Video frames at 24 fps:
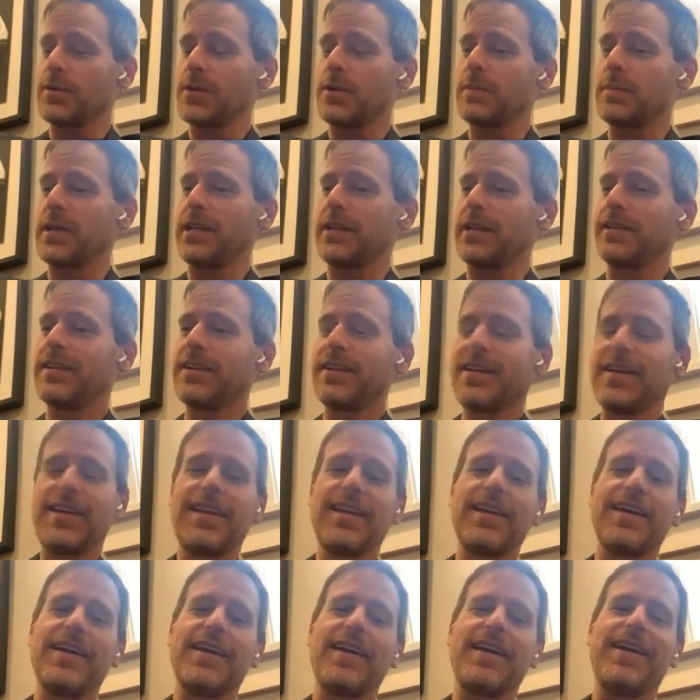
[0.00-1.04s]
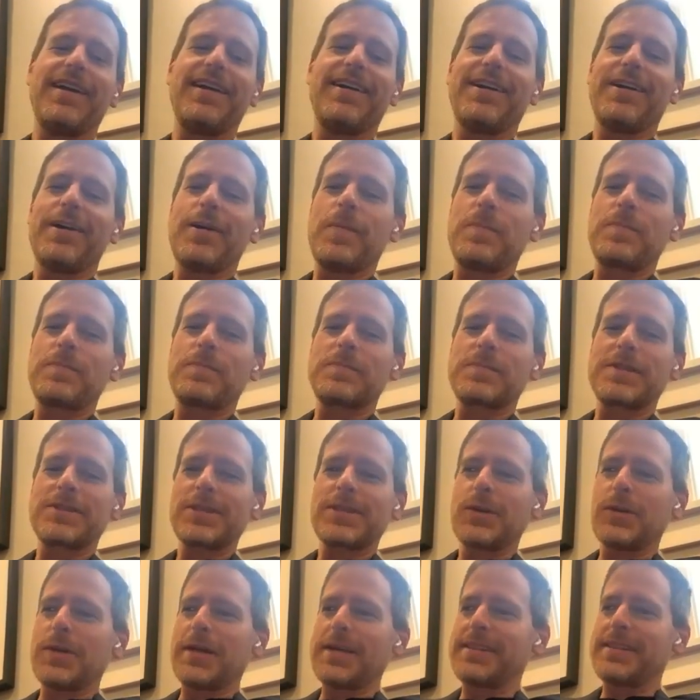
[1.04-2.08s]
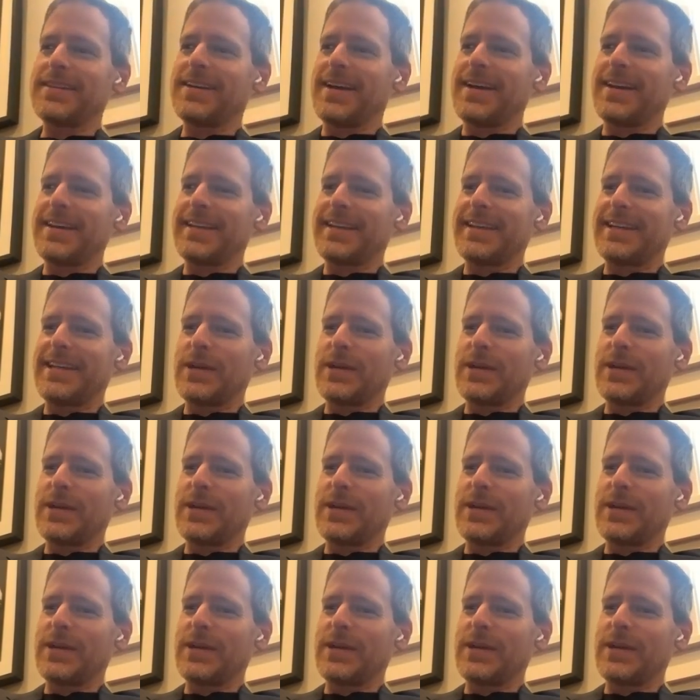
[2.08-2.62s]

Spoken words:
JRuby. So I thought,